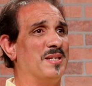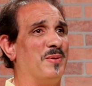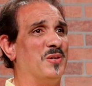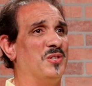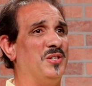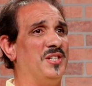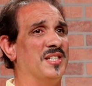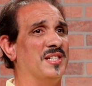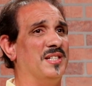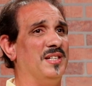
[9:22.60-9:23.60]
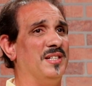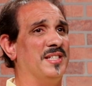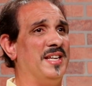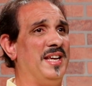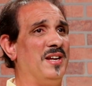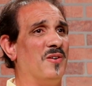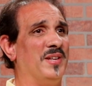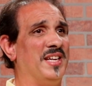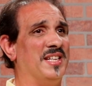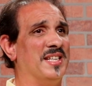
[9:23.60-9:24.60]
as opposed to just seeing
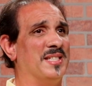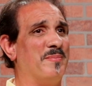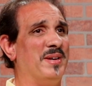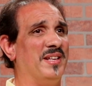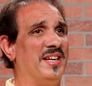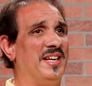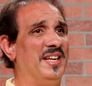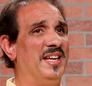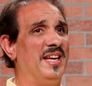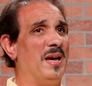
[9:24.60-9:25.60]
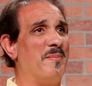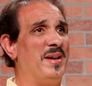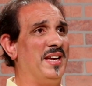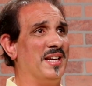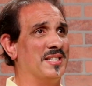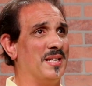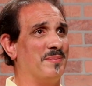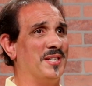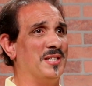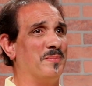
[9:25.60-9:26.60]
only a disability and making
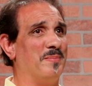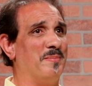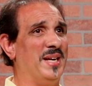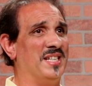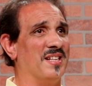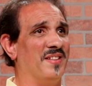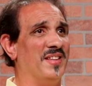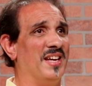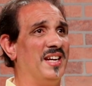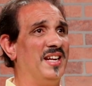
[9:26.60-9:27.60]
assumptions based on that.